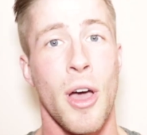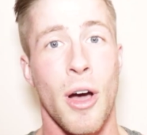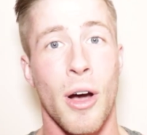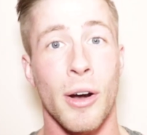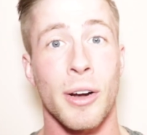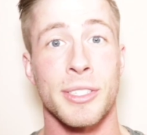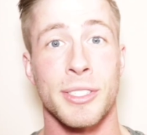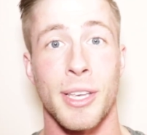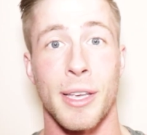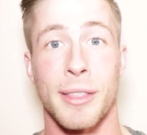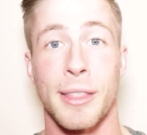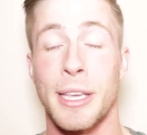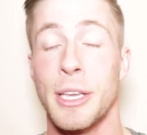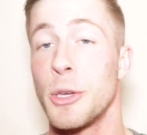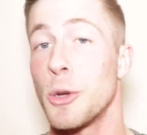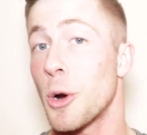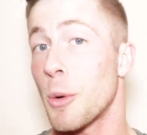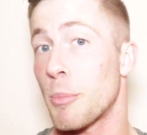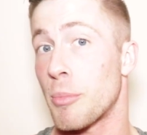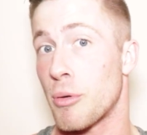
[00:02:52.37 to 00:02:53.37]
are suddenly
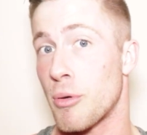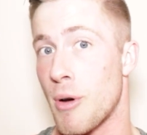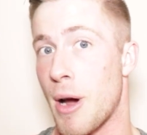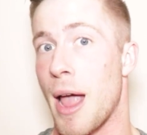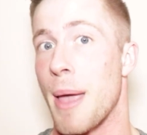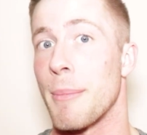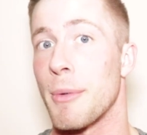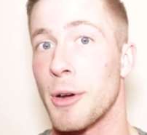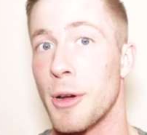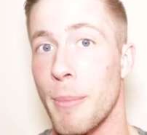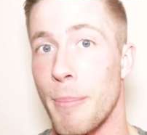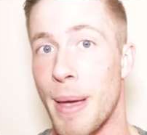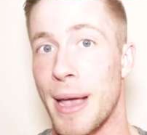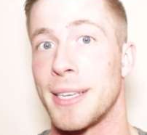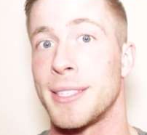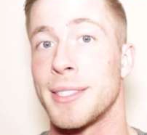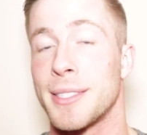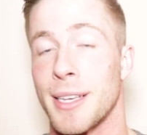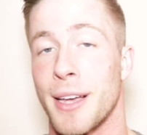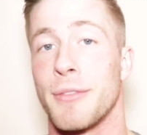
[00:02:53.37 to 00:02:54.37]
your primary
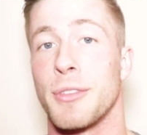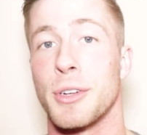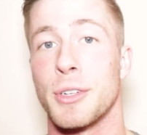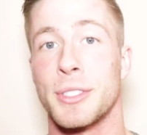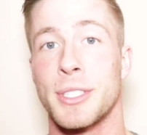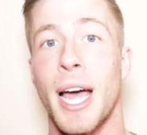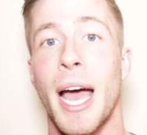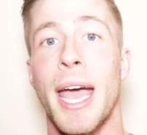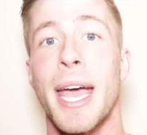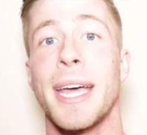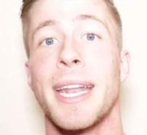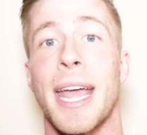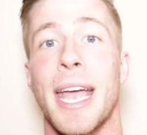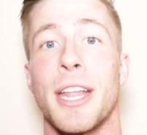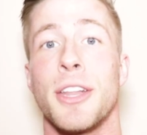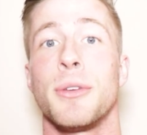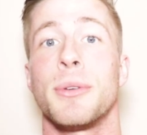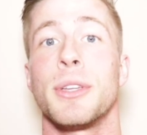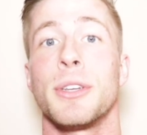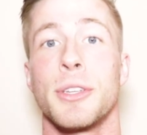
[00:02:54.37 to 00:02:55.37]
basis of your diet,
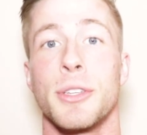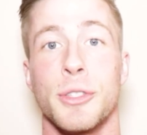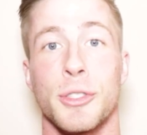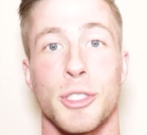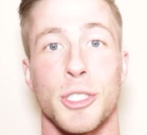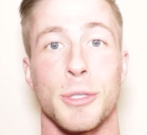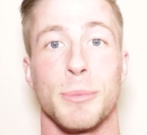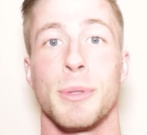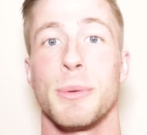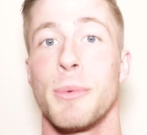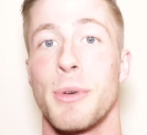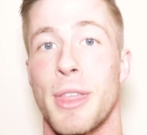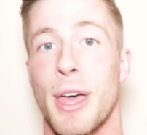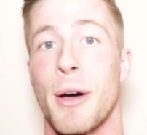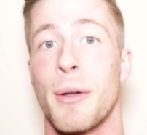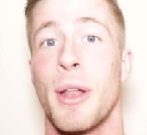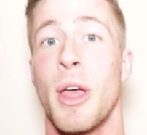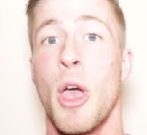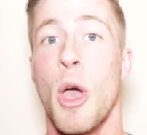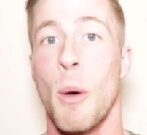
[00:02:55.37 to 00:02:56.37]
and you can consume them
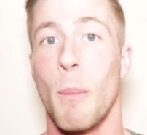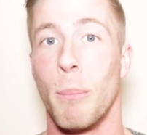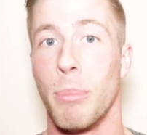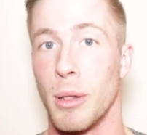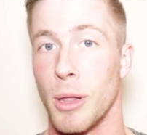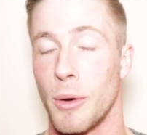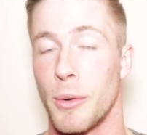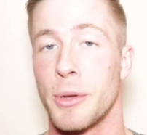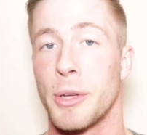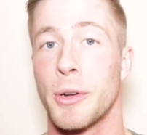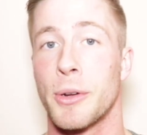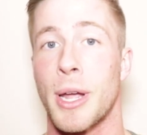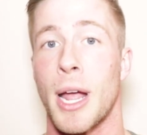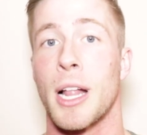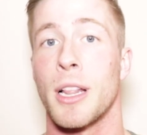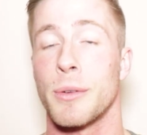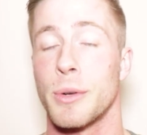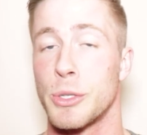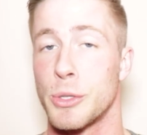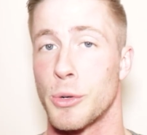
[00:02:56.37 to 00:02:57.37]
without blowing your
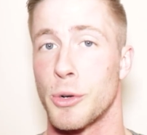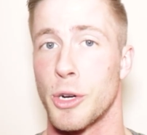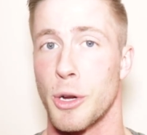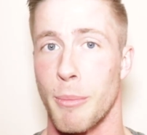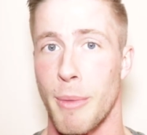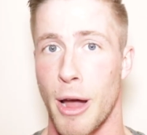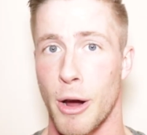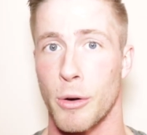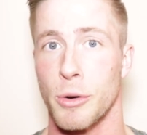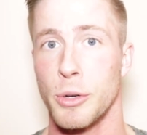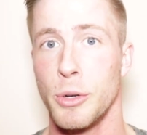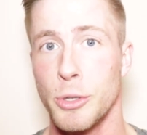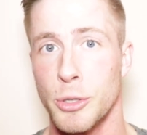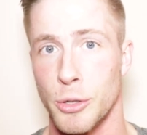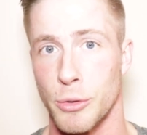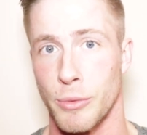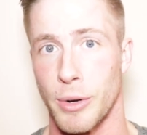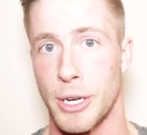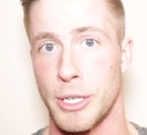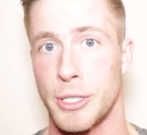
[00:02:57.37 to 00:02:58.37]
calories or your
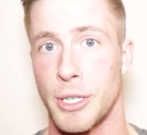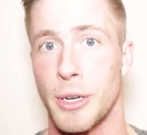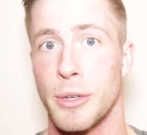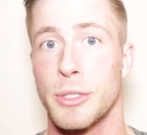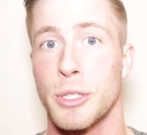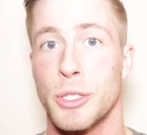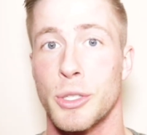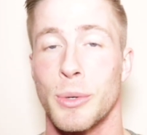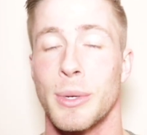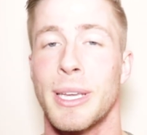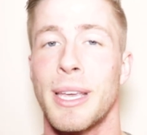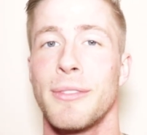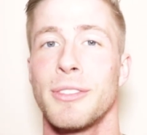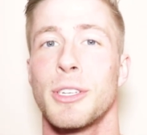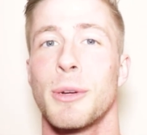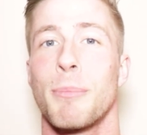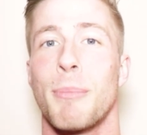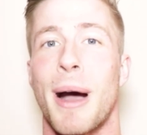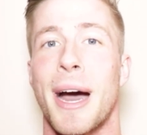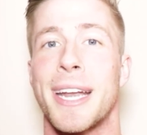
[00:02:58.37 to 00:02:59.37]
macronutrient ratios, so it
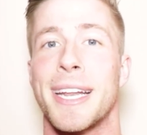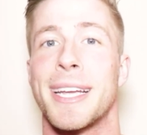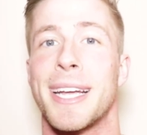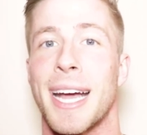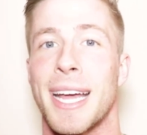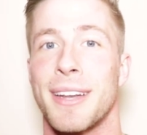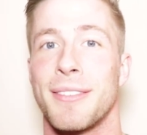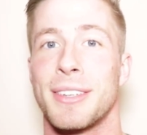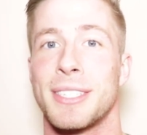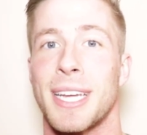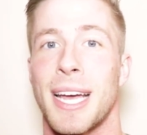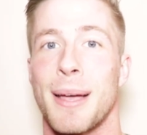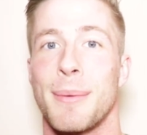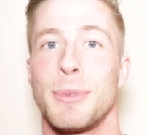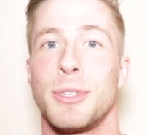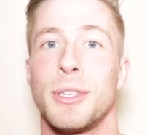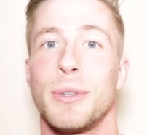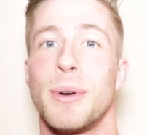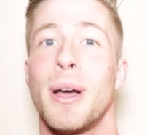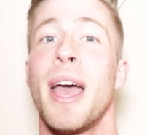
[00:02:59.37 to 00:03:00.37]
gives your body kind of a
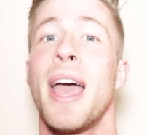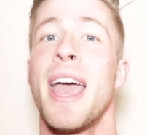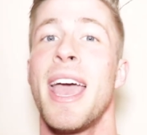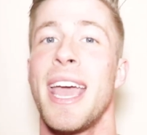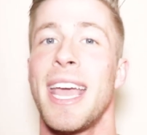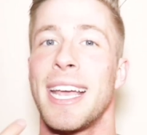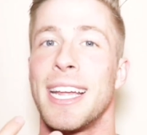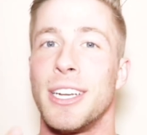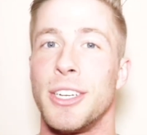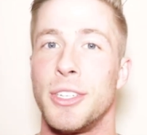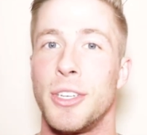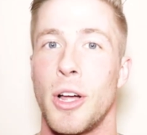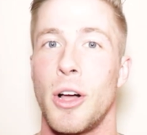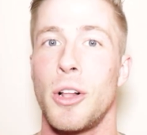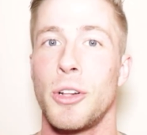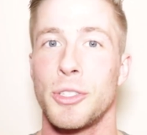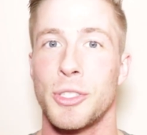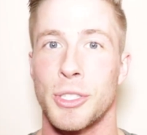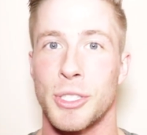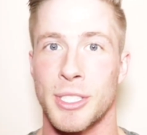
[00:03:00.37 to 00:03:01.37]
time to
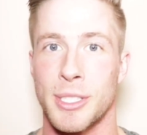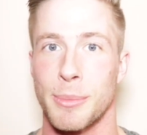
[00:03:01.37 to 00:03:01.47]
indulge in